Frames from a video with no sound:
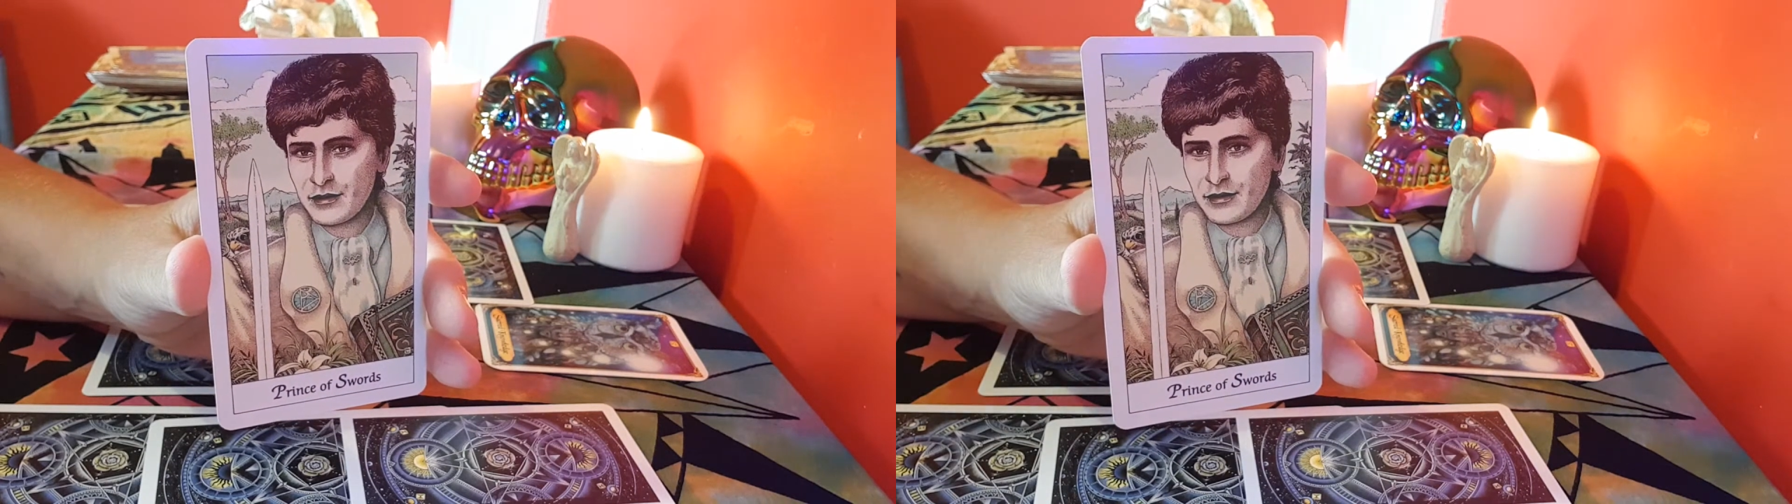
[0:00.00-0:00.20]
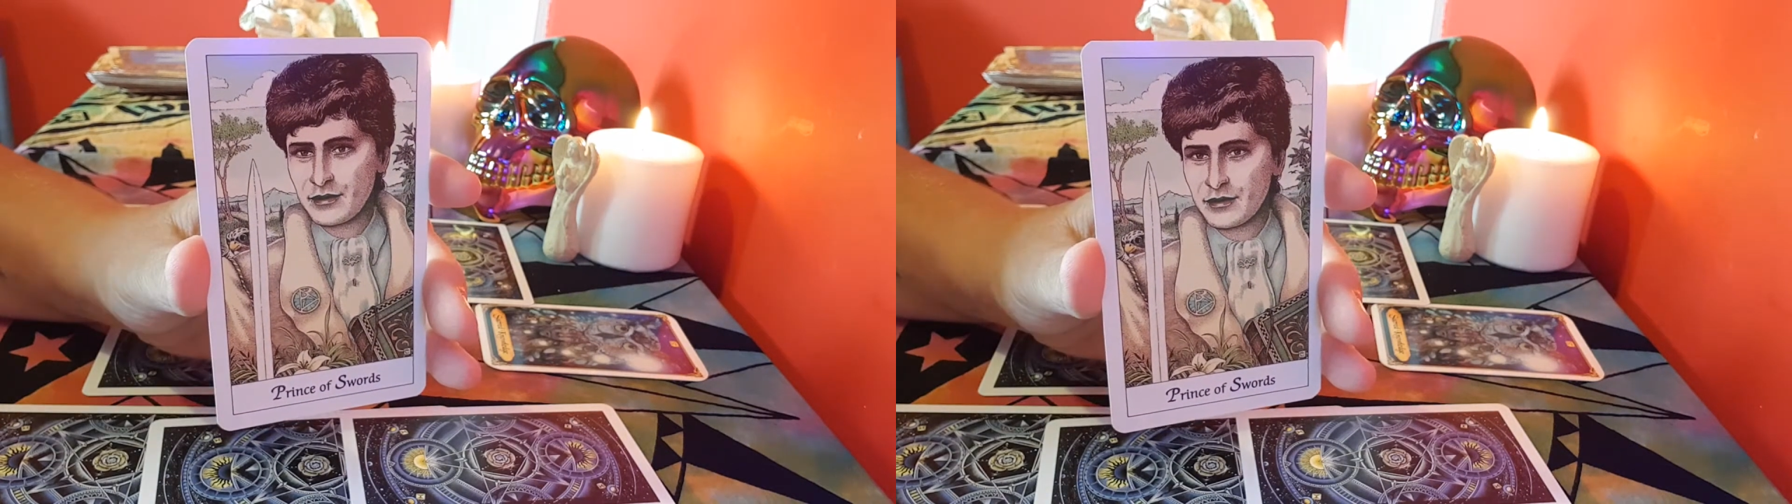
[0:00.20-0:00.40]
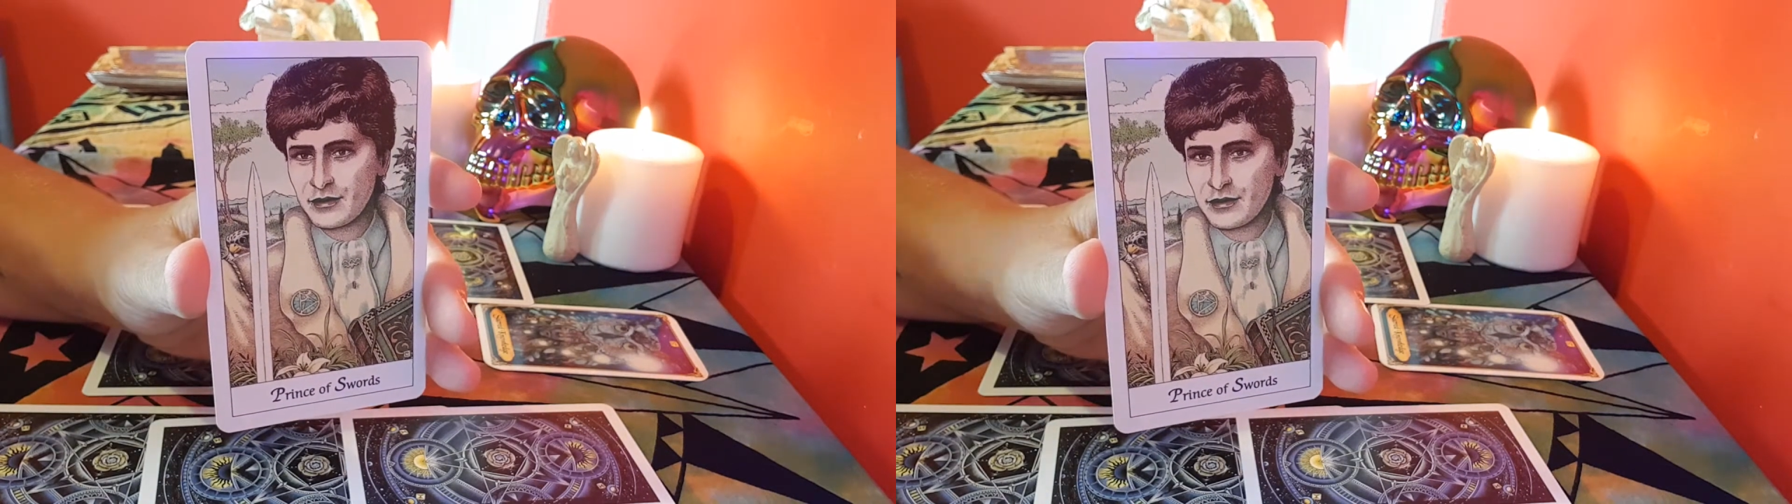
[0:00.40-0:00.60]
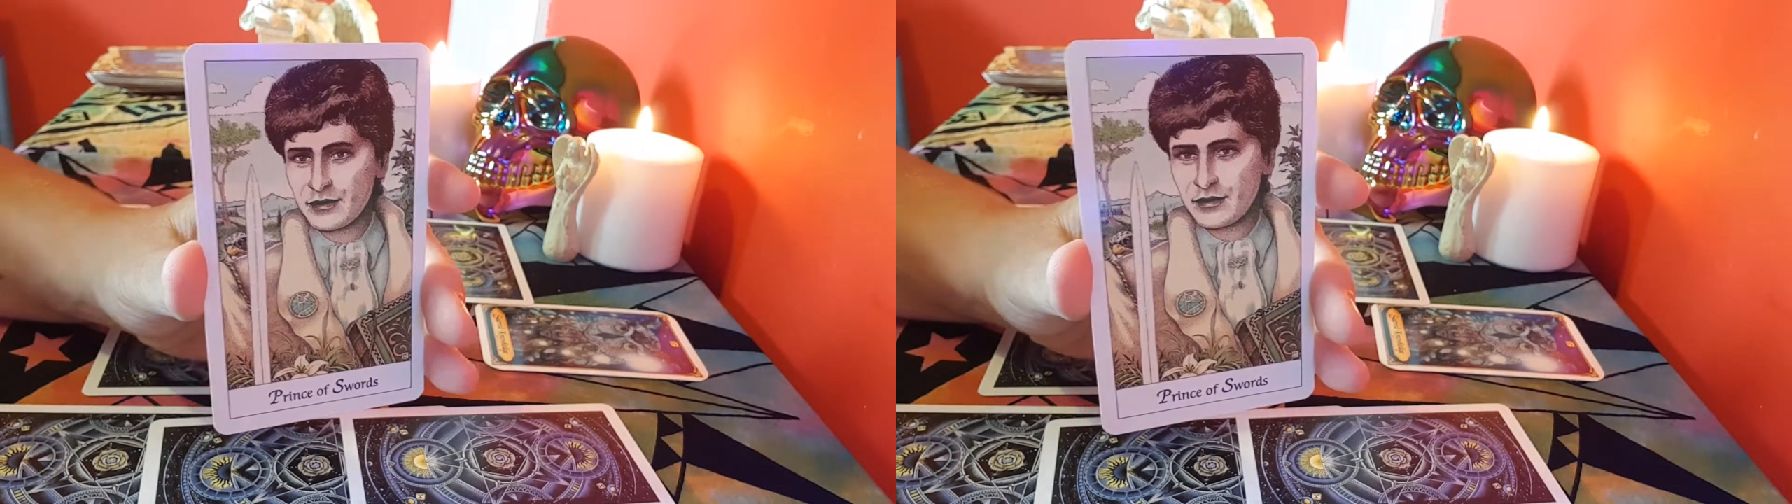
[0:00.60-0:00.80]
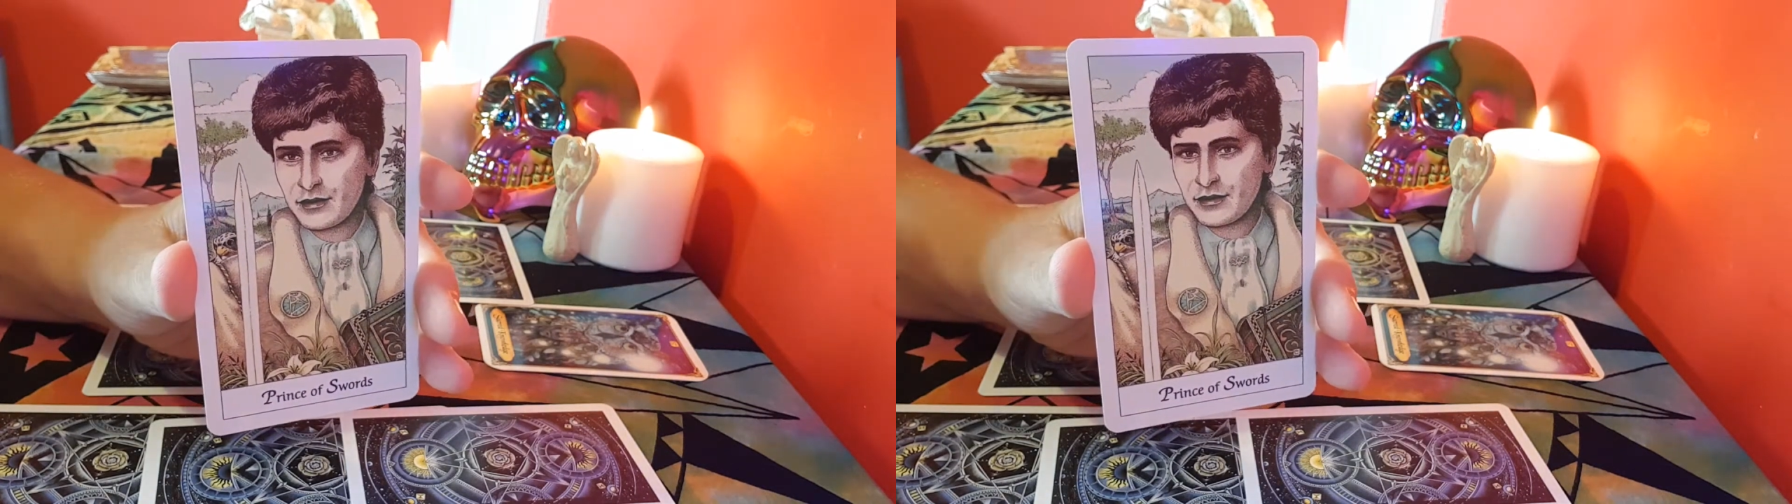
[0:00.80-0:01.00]
Look for
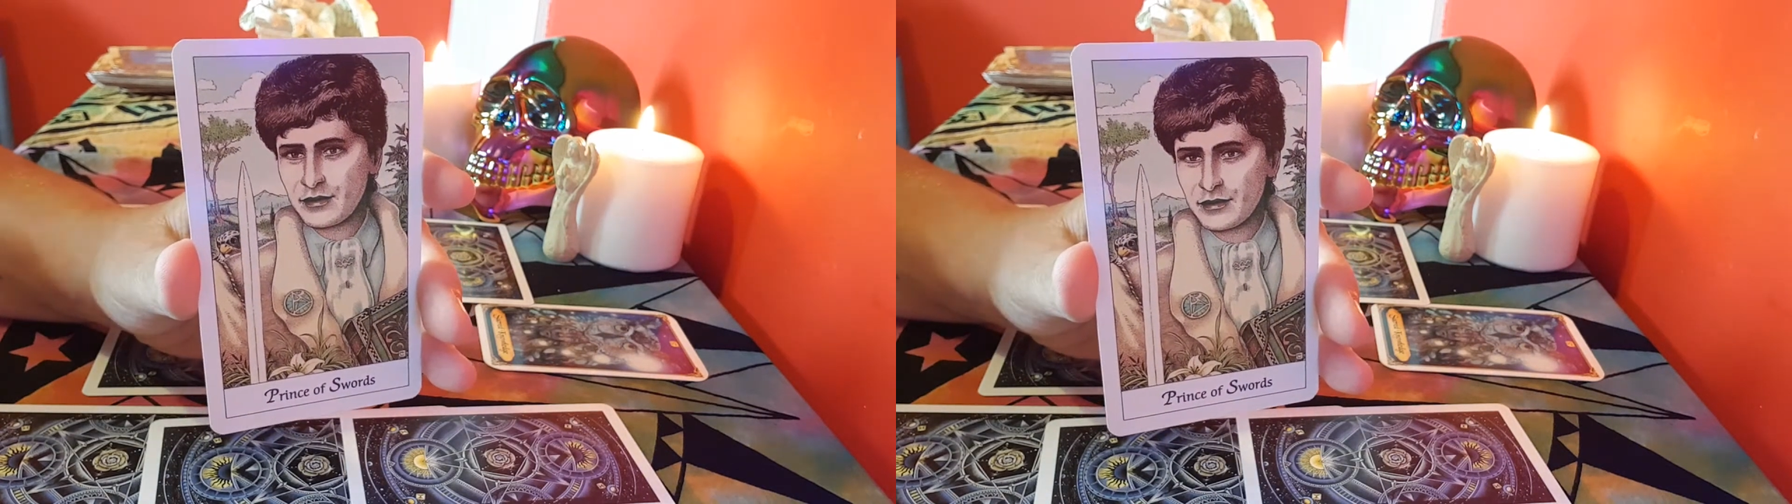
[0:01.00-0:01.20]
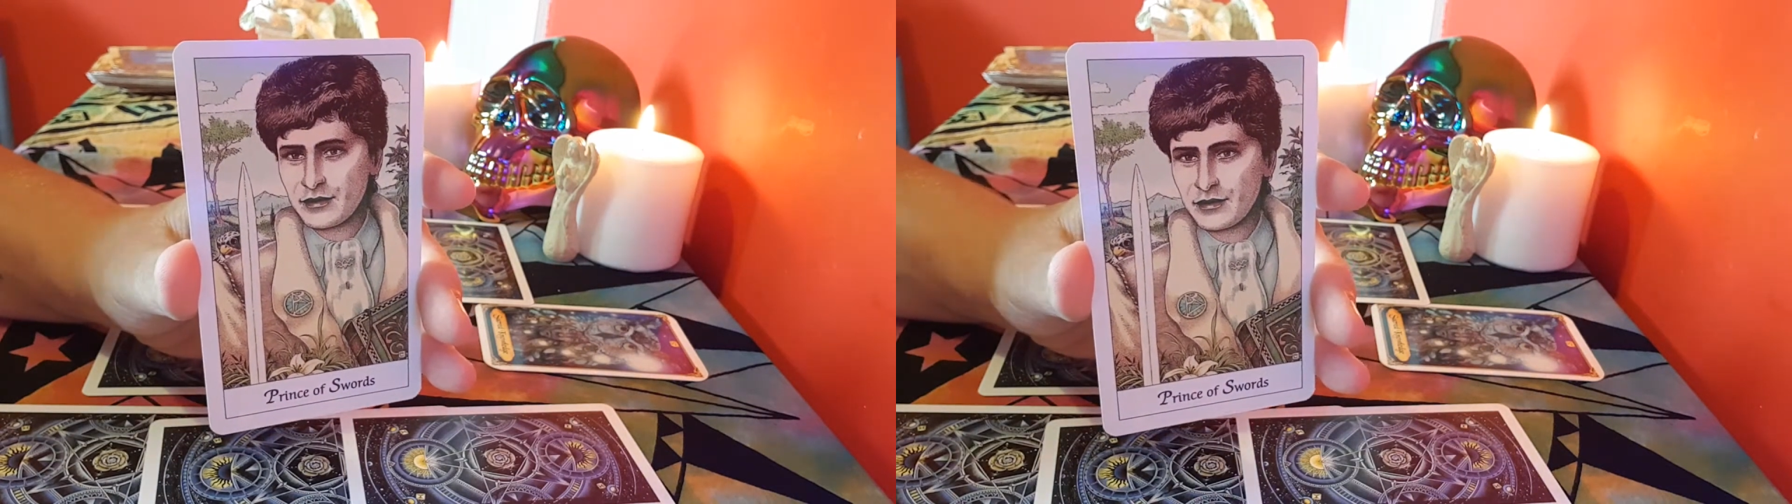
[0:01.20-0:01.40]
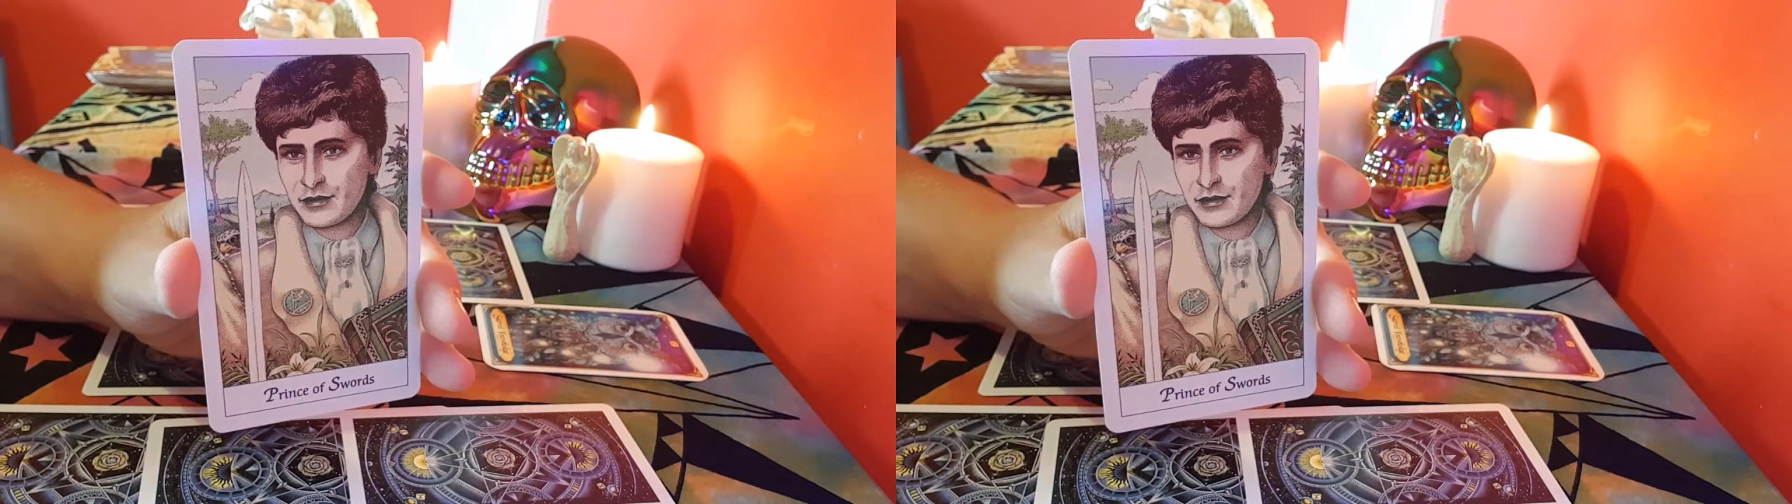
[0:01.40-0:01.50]
that male because